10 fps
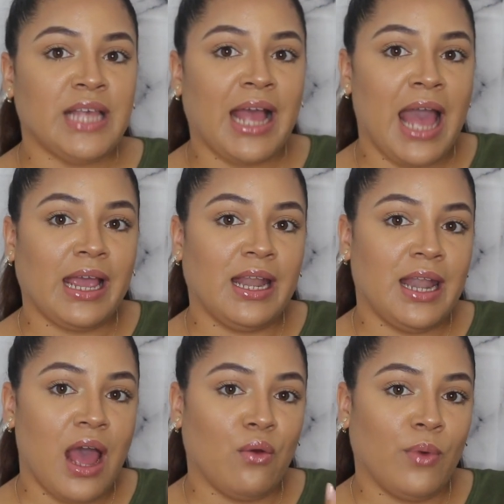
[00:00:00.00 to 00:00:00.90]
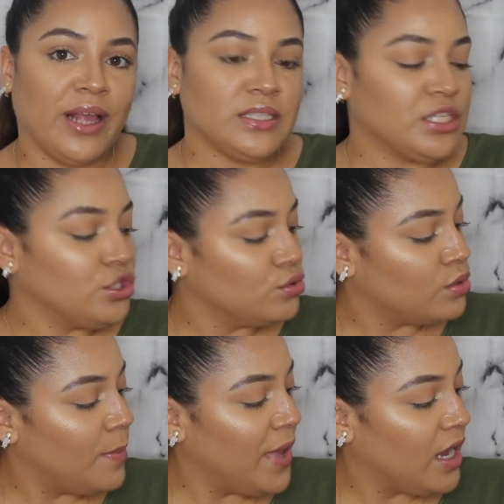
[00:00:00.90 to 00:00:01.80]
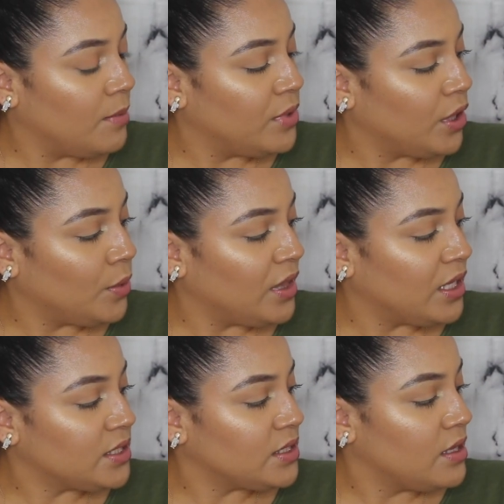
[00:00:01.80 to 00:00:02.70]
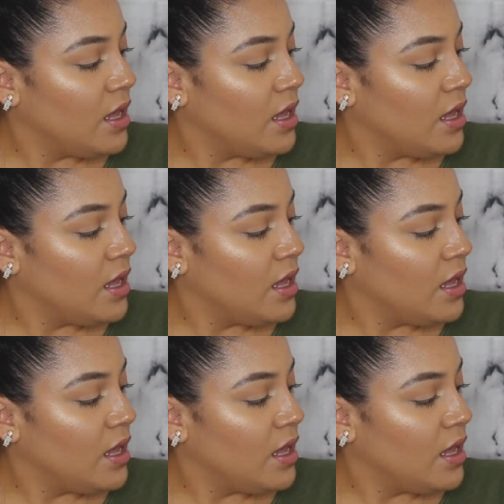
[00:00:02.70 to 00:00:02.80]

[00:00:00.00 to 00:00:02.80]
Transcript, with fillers: like I cannot wait to do a makeup look with this.